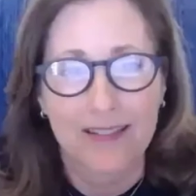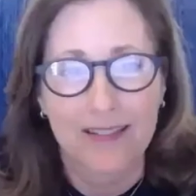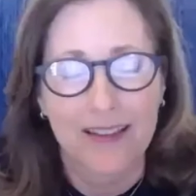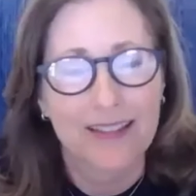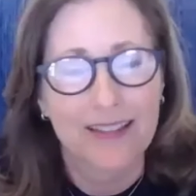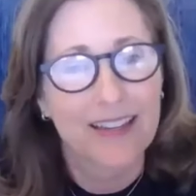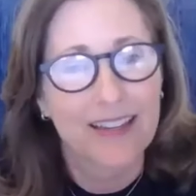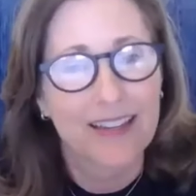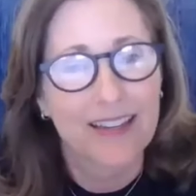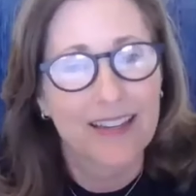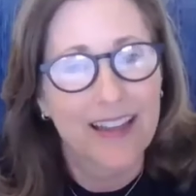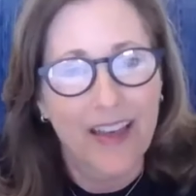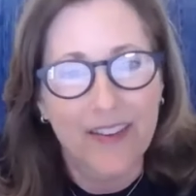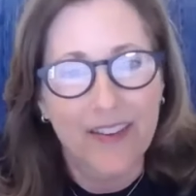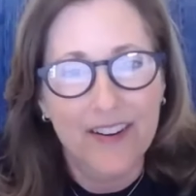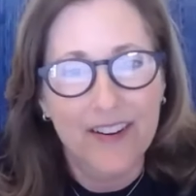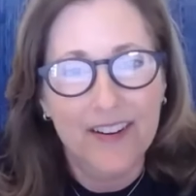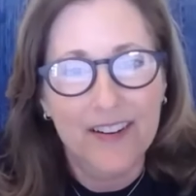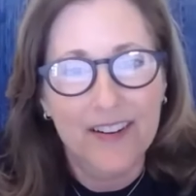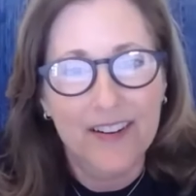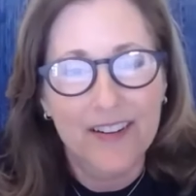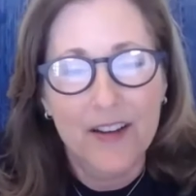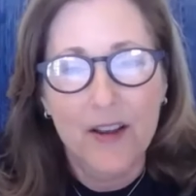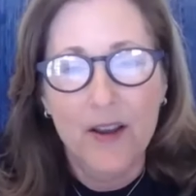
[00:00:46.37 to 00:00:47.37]
And
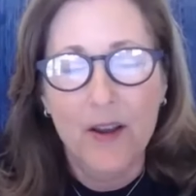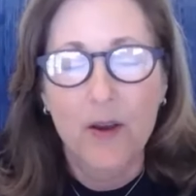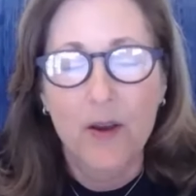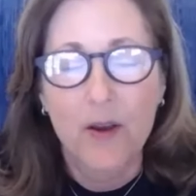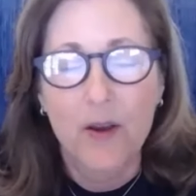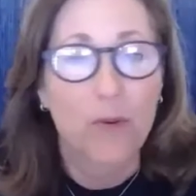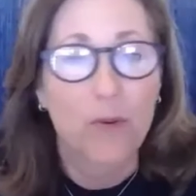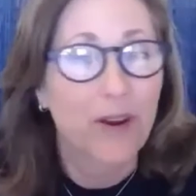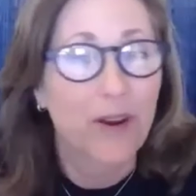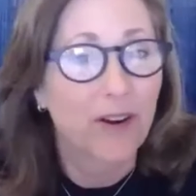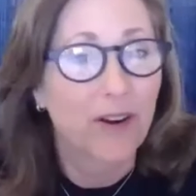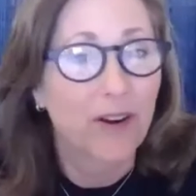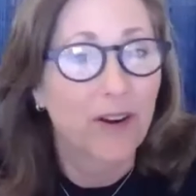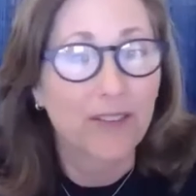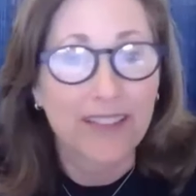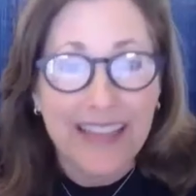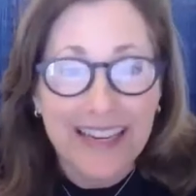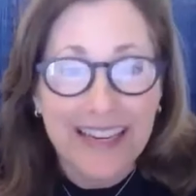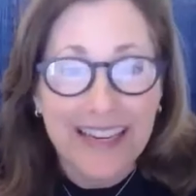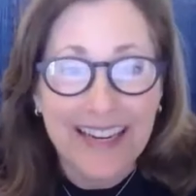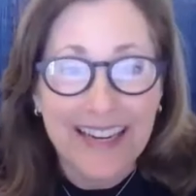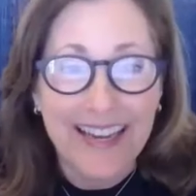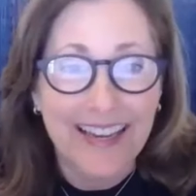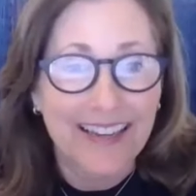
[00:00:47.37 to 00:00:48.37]
together, we are
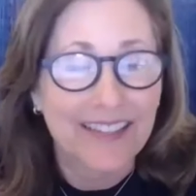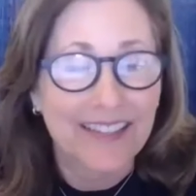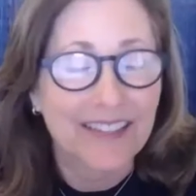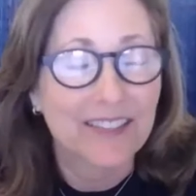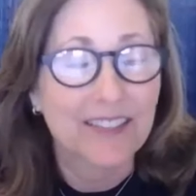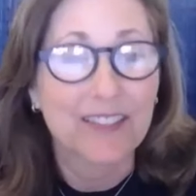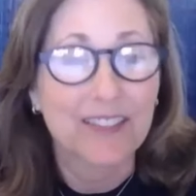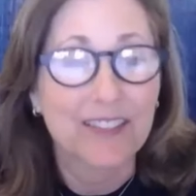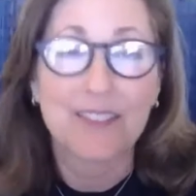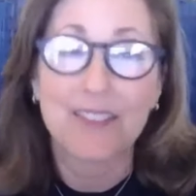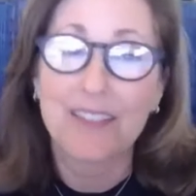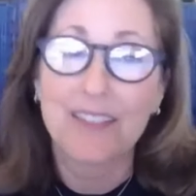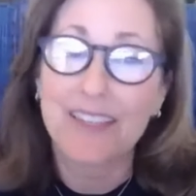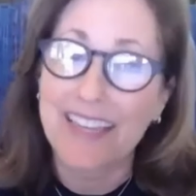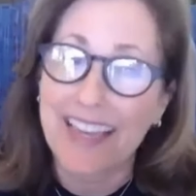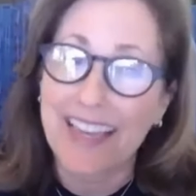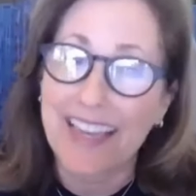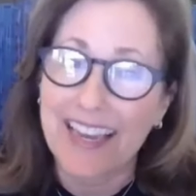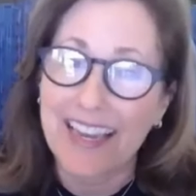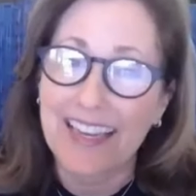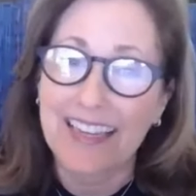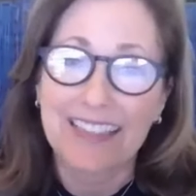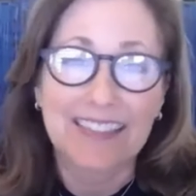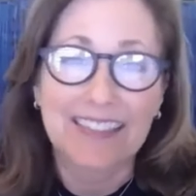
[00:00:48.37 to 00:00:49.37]
leading,
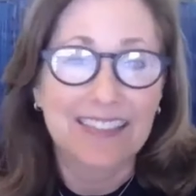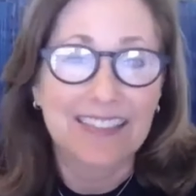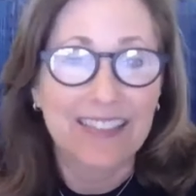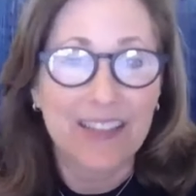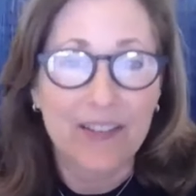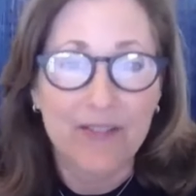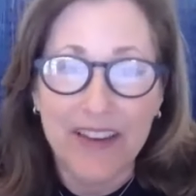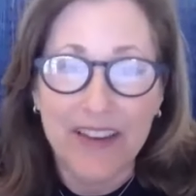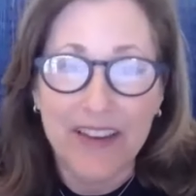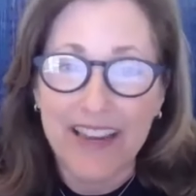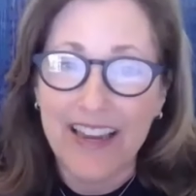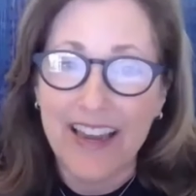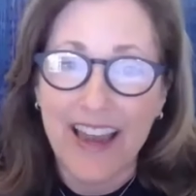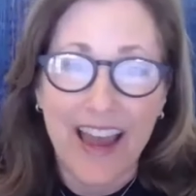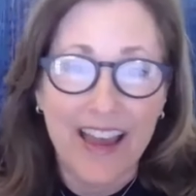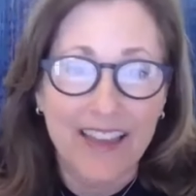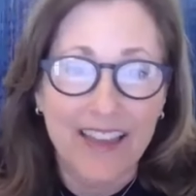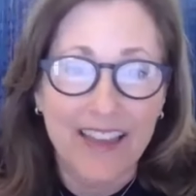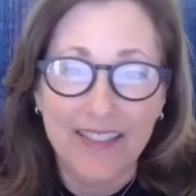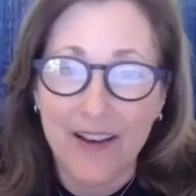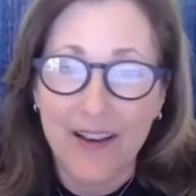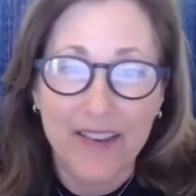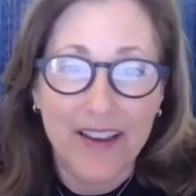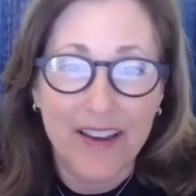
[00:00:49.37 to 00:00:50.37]
looking, living,
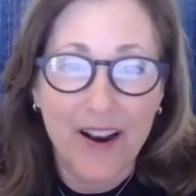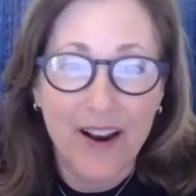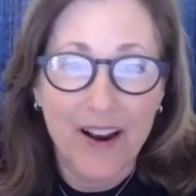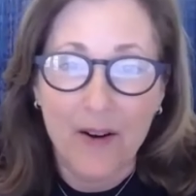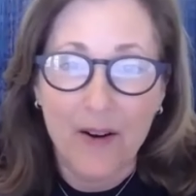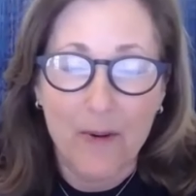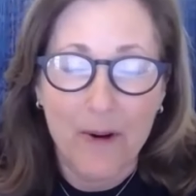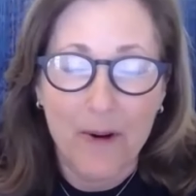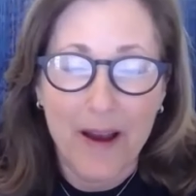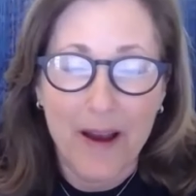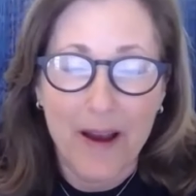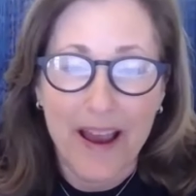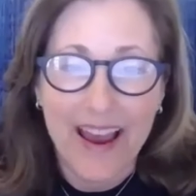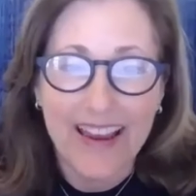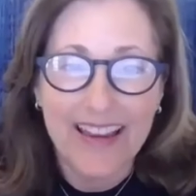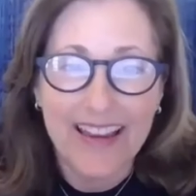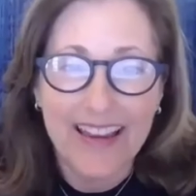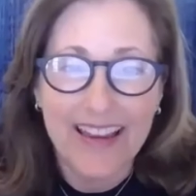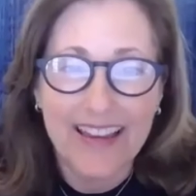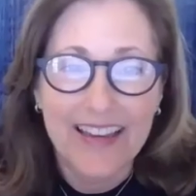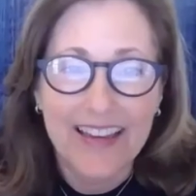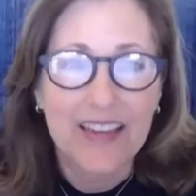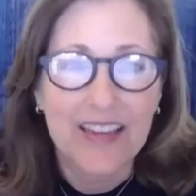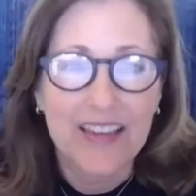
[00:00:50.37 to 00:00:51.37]
and loving our
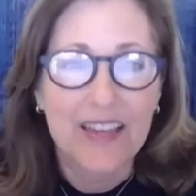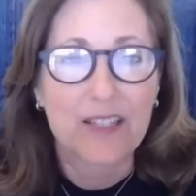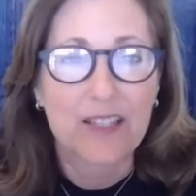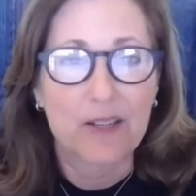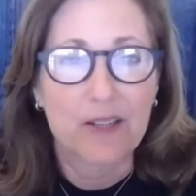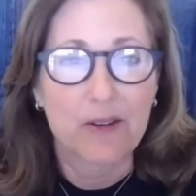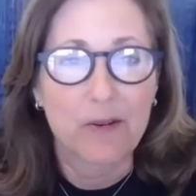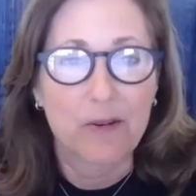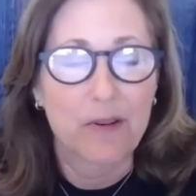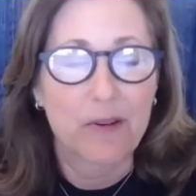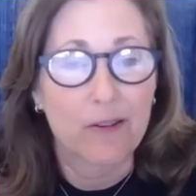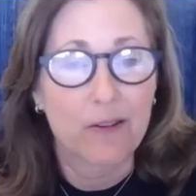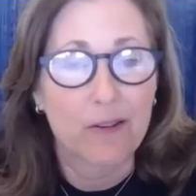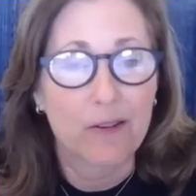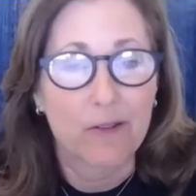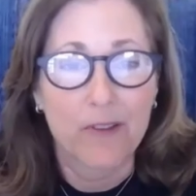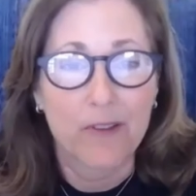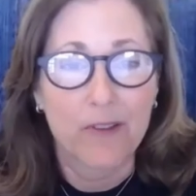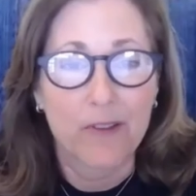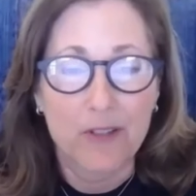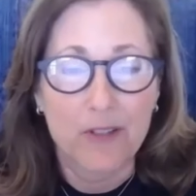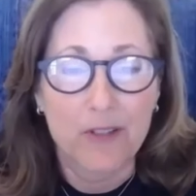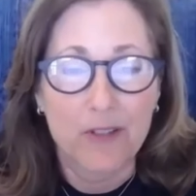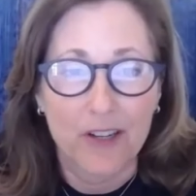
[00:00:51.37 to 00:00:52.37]
way to a new
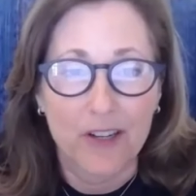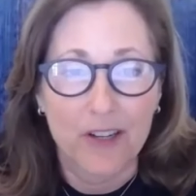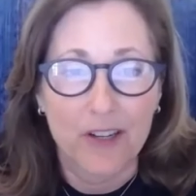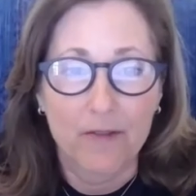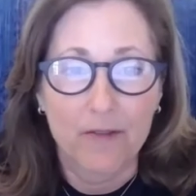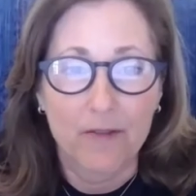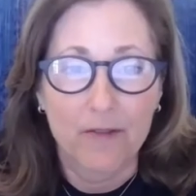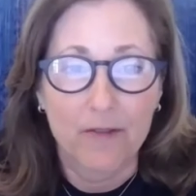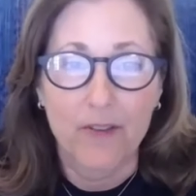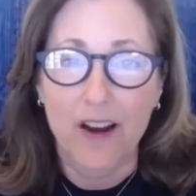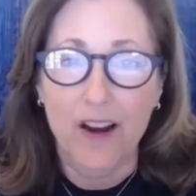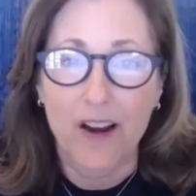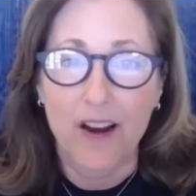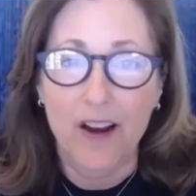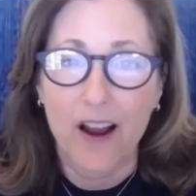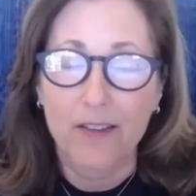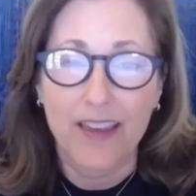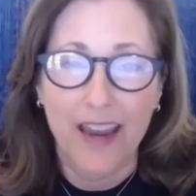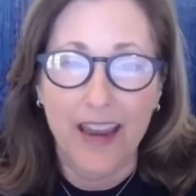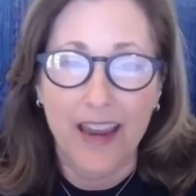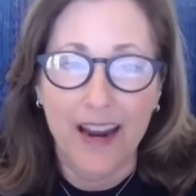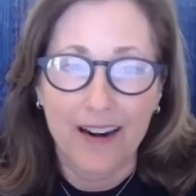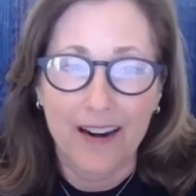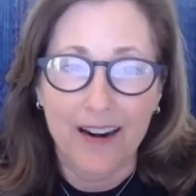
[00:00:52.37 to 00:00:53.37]
future for
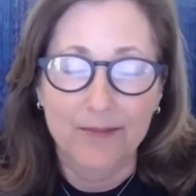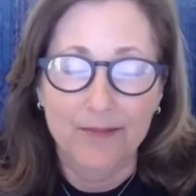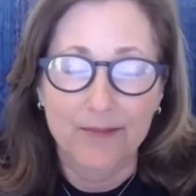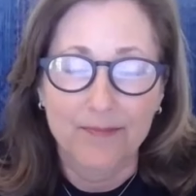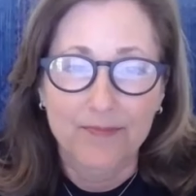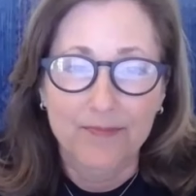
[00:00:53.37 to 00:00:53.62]
healthcare.